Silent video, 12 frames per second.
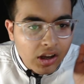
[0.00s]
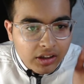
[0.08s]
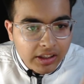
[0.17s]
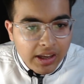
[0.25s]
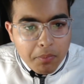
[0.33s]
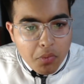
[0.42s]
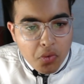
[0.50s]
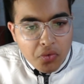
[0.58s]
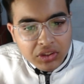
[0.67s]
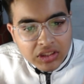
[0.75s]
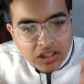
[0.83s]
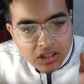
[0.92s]
King
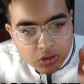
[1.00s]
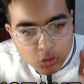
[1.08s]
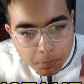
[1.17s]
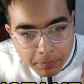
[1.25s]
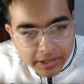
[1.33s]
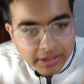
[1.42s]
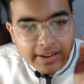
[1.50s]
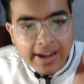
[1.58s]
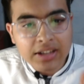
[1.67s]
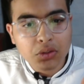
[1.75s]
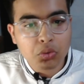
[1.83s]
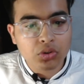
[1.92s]
moves. You play
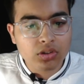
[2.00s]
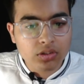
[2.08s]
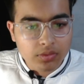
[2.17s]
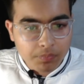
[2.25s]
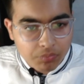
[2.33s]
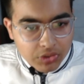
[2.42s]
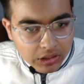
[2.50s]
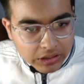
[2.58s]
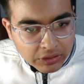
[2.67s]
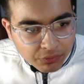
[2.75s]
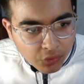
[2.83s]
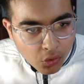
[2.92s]
knight to
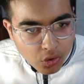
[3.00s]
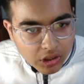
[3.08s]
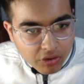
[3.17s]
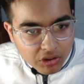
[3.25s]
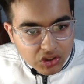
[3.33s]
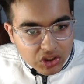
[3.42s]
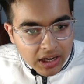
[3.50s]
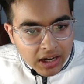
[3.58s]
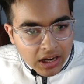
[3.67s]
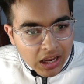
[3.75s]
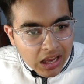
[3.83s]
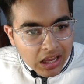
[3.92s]
d4, give a check.